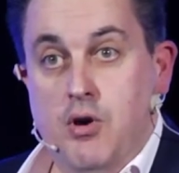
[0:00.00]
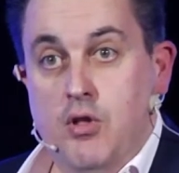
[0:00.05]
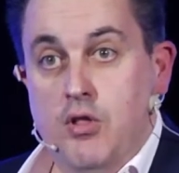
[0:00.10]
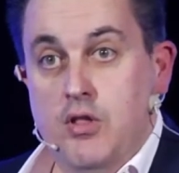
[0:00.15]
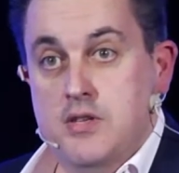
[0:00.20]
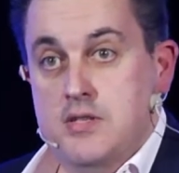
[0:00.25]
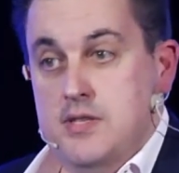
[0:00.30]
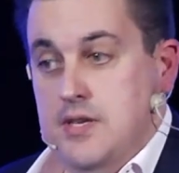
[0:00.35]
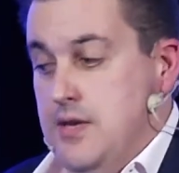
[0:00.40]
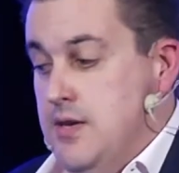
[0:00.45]

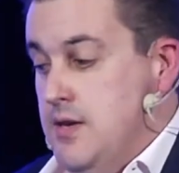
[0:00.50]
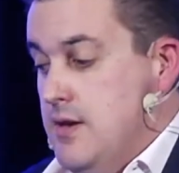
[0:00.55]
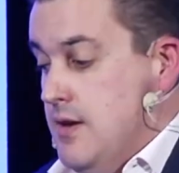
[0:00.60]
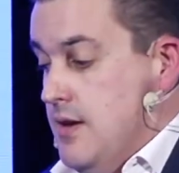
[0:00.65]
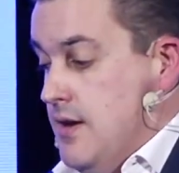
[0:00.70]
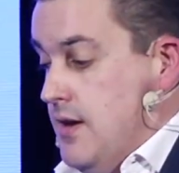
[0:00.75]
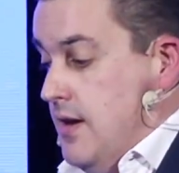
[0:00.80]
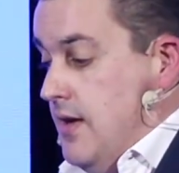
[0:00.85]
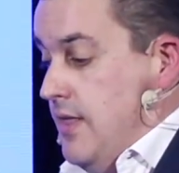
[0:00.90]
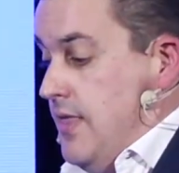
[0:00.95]
policy.
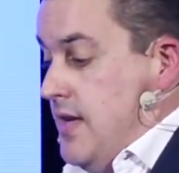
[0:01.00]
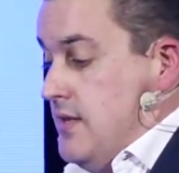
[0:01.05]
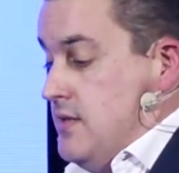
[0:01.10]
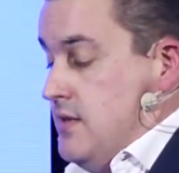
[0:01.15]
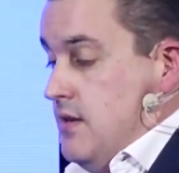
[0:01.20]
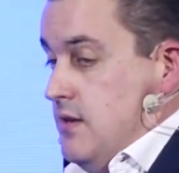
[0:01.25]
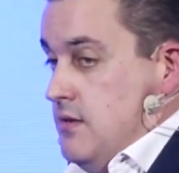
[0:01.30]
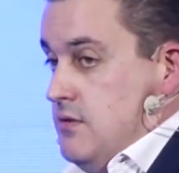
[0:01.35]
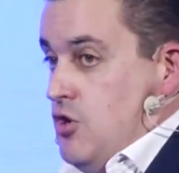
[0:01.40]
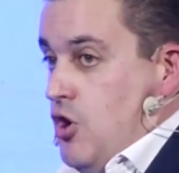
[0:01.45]
And that's
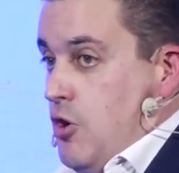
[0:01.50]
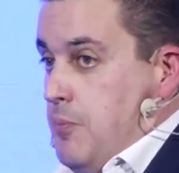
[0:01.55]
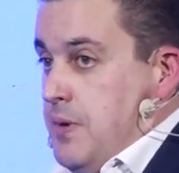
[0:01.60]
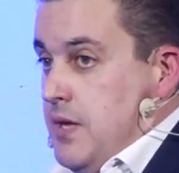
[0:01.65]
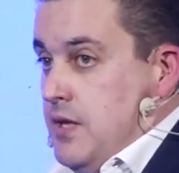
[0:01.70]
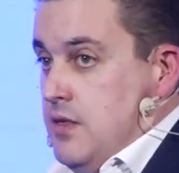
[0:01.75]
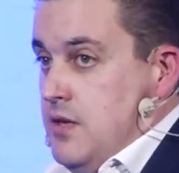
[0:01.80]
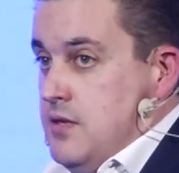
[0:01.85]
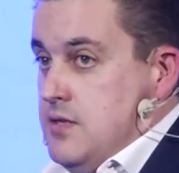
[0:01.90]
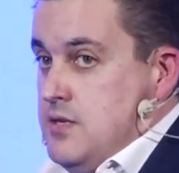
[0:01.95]
a
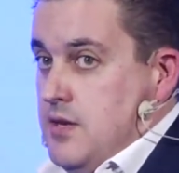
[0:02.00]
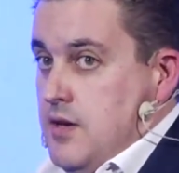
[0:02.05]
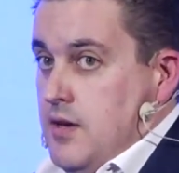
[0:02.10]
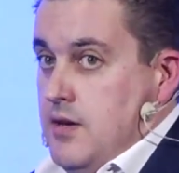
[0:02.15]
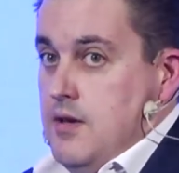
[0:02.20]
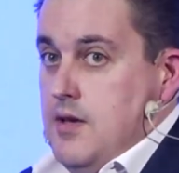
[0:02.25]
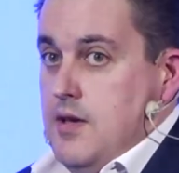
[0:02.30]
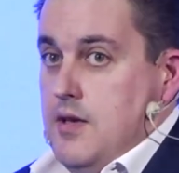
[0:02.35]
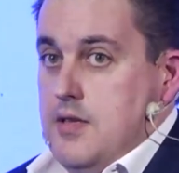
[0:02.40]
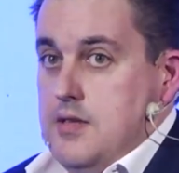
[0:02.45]
topic it's
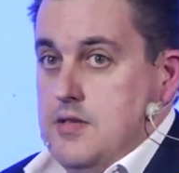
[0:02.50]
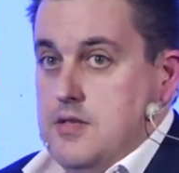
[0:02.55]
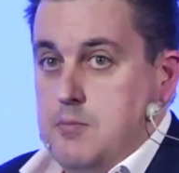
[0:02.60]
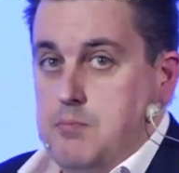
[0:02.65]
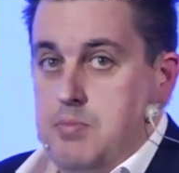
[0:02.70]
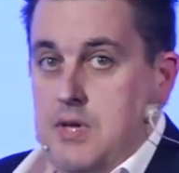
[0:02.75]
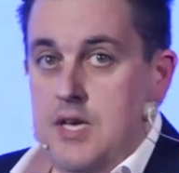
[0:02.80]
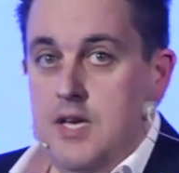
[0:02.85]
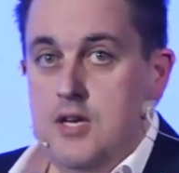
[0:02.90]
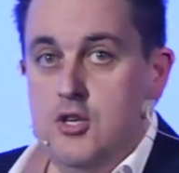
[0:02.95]
a
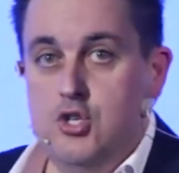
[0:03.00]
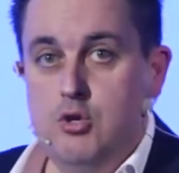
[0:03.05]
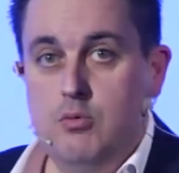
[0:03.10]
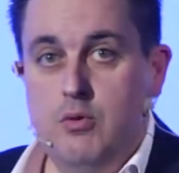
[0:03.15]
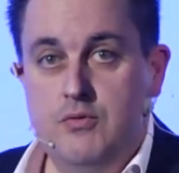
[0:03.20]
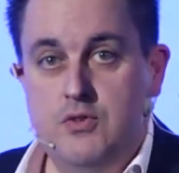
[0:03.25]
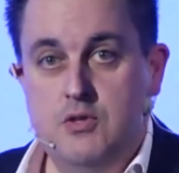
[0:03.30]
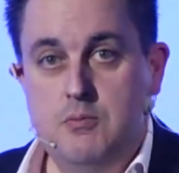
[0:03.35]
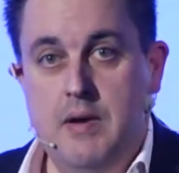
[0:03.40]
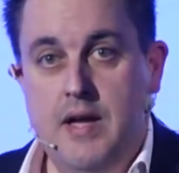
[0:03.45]
big issue
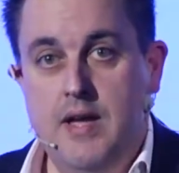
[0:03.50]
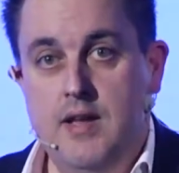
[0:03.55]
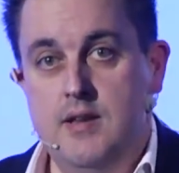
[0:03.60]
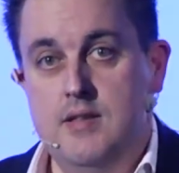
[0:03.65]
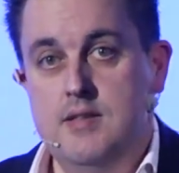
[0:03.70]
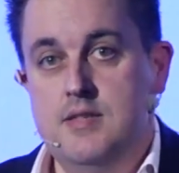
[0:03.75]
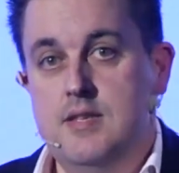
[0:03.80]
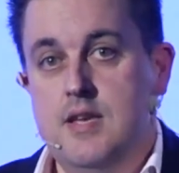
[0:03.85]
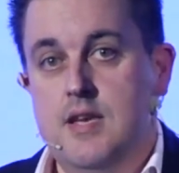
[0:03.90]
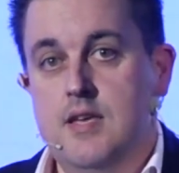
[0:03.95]
of debate
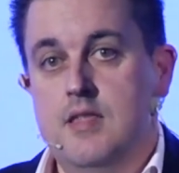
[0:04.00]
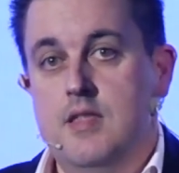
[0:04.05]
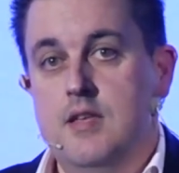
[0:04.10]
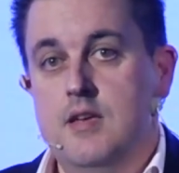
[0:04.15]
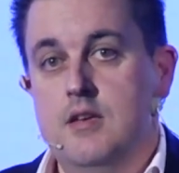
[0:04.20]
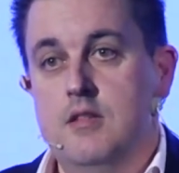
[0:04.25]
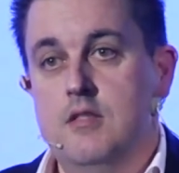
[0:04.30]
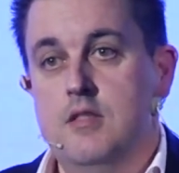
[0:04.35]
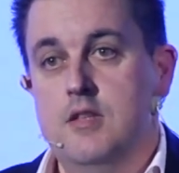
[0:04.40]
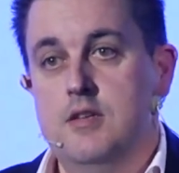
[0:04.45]
in, say,
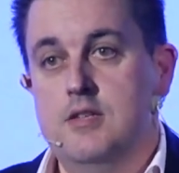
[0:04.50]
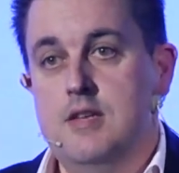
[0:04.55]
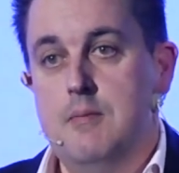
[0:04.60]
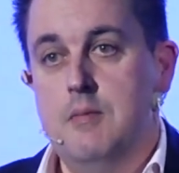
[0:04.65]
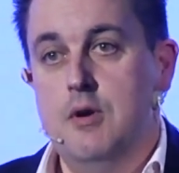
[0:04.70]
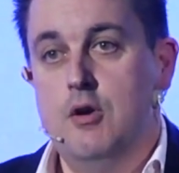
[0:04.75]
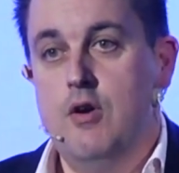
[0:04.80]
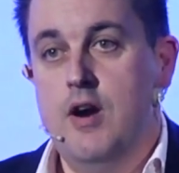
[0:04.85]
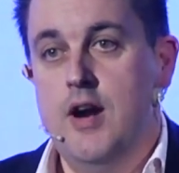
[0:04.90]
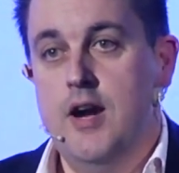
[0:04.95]
the
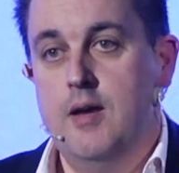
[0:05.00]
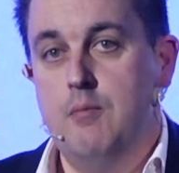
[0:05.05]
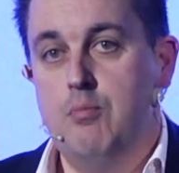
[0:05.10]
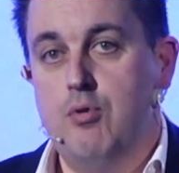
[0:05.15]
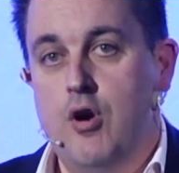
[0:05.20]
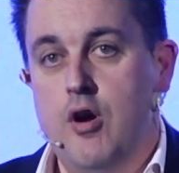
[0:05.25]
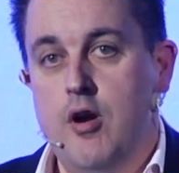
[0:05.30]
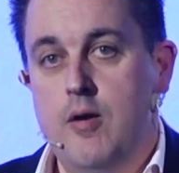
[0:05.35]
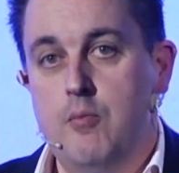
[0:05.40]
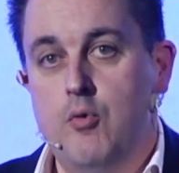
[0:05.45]
Democratic
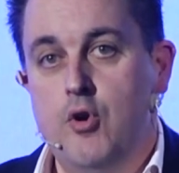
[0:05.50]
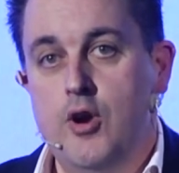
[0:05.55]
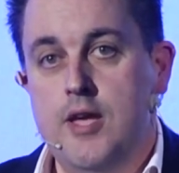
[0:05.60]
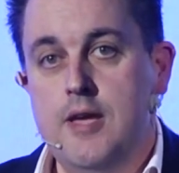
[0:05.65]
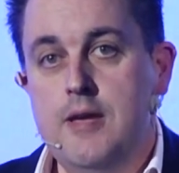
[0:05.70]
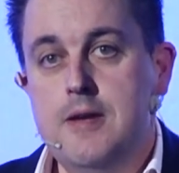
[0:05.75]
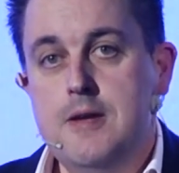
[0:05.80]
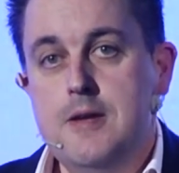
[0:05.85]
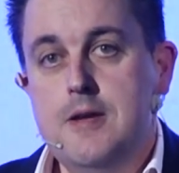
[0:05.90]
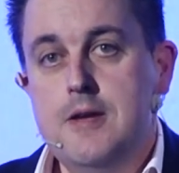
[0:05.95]

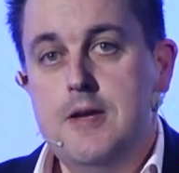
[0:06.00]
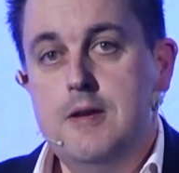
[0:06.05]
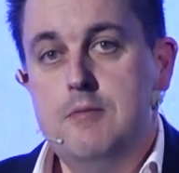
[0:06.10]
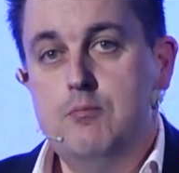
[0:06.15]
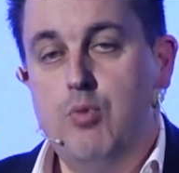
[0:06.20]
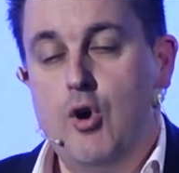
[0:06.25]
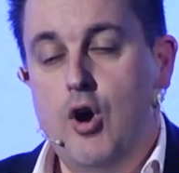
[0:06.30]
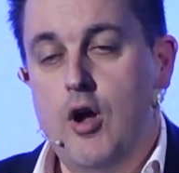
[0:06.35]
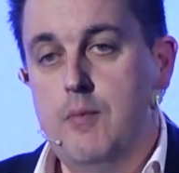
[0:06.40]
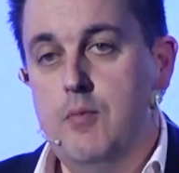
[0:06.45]
primaries
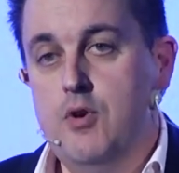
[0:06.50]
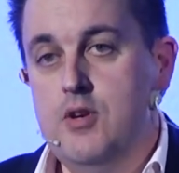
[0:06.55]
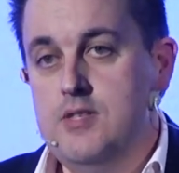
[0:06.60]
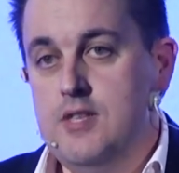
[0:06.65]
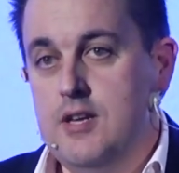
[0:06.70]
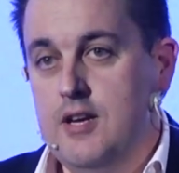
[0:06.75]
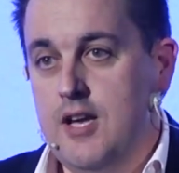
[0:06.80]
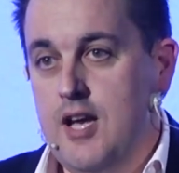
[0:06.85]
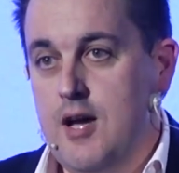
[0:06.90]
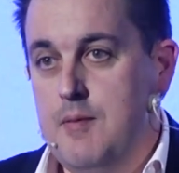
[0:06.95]

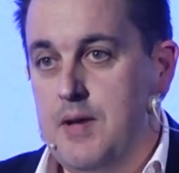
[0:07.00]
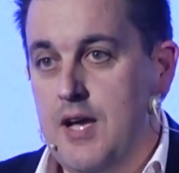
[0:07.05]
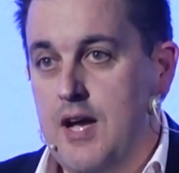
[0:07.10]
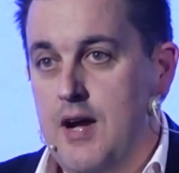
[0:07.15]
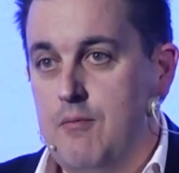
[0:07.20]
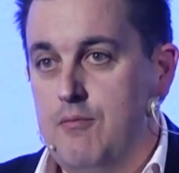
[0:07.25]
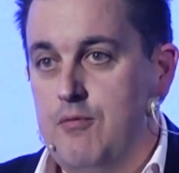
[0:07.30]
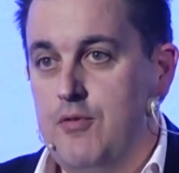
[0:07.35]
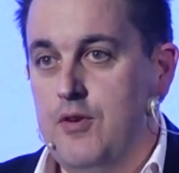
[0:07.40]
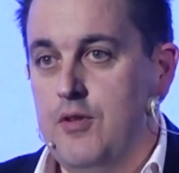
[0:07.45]
that are coming
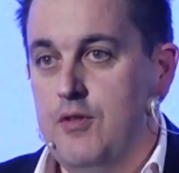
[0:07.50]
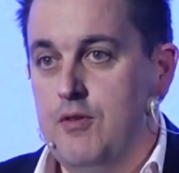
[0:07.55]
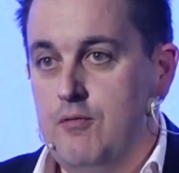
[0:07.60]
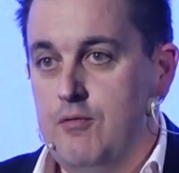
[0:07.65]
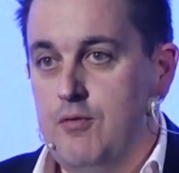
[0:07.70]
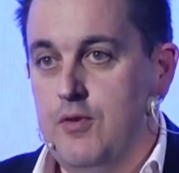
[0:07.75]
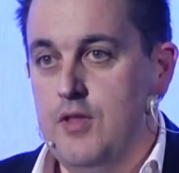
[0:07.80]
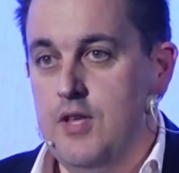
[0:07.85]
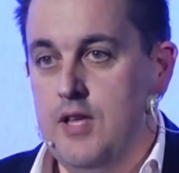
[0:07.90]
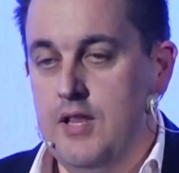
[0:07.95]
up for
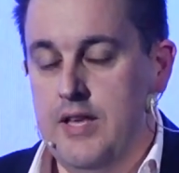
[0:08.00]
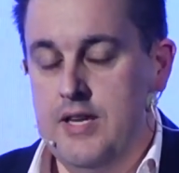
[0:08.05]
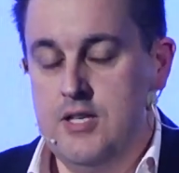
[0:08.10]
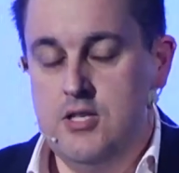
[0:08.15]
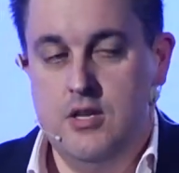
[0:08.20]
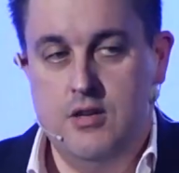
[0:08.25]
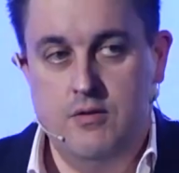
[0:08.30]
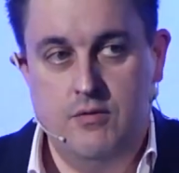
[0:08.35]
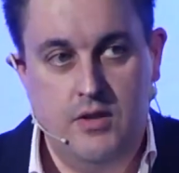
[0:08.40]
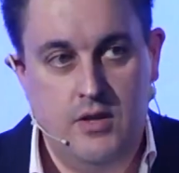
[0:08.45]
the
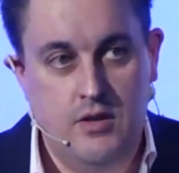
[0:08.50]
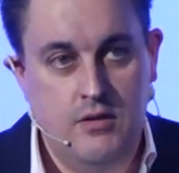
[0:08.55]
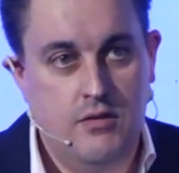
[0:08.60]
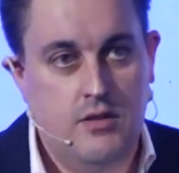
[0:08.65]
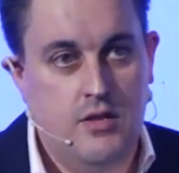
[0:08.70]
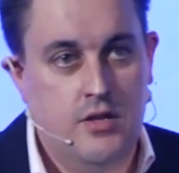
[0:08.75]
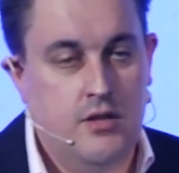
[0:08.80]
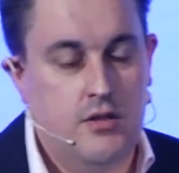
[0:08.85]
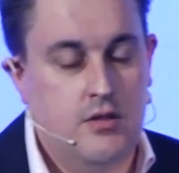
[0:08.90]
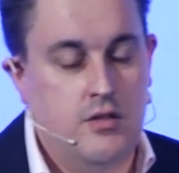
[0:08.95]
election of
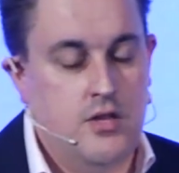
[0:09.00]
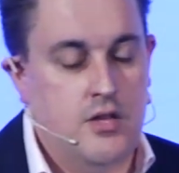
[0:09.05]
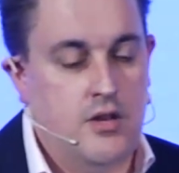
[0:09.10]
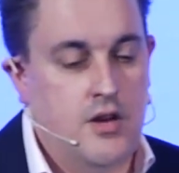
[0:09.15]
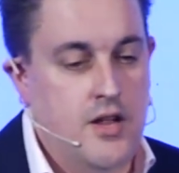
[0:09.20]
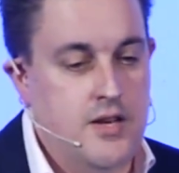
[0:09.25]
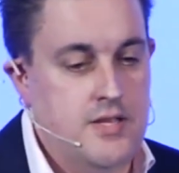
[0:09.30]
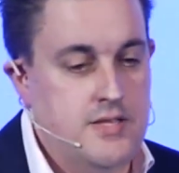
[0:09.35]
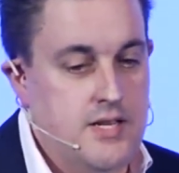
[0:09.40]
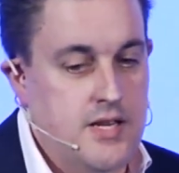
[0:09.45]
the United